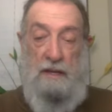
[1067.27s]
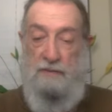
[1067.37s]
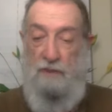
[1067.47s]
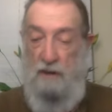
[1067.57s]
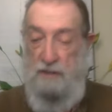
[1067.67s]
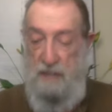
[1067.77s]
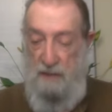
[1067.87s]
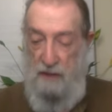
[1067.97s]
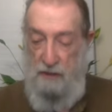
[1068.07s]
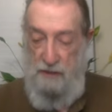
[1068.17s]
as far as
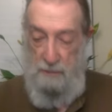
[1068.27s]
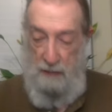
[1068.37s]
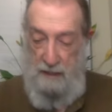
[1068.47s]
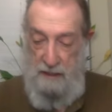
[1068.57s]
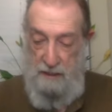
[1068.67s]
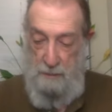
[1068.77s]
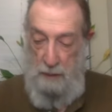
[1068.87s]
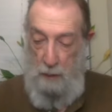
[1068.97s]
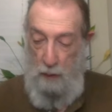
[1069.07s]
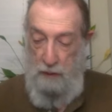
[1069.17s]
giving you some ideas
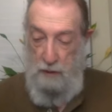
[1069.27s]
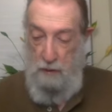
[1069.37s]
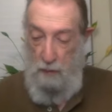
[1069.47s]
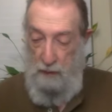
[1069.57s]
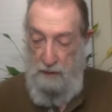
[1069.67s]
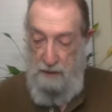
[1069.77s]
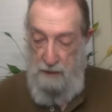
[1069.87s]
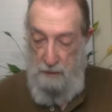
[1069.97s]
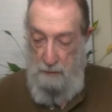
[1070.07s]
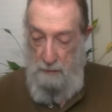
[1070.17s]
about what you're going to
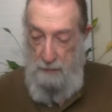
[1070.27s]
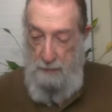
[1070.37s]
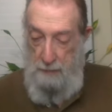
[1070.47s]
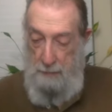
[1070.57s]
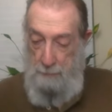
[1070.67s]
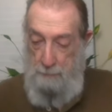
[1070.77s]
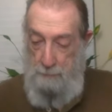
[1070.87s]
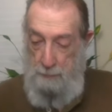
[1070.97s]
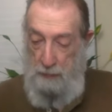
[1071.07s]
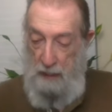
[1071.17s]
do.
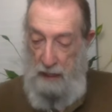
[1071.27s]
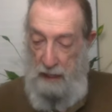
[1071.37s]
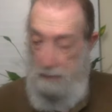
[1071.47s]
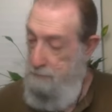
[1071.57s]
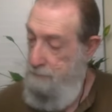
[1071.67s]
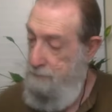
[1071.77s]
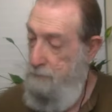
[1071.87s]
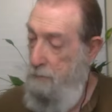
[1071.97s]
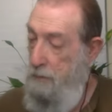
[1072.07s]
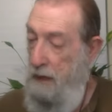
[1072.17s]
Um,
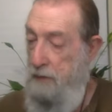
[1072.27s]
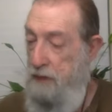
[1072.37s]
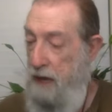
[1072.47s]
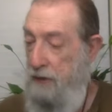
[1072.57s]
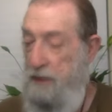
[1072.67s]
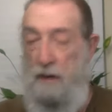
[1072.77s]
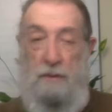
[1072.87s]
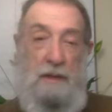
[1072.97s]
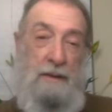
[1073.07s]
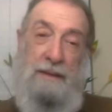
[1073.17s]
now, you
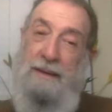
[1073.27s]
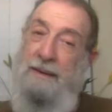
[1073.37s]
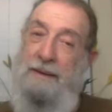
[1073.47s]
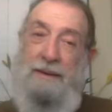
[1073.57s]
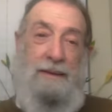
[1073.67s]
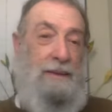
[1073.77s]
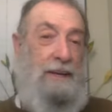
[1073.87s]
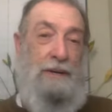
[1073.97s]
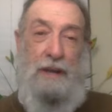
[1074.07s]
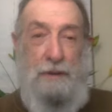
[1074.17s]
know,
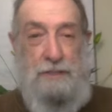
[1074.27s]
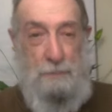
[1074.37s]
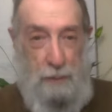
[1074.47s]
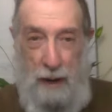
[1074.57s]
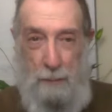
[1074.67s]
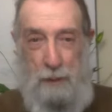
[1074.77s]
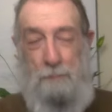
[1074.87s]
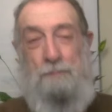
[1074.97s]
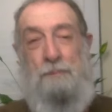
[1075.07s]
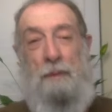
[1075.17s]
here, here's the
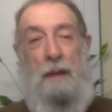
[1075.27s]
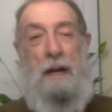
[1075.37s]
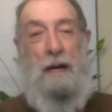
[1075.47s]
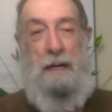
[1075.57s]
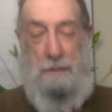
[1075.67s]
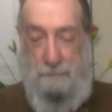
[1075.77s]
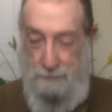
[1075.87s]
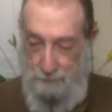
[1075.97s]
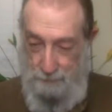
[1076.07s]
problem. Um,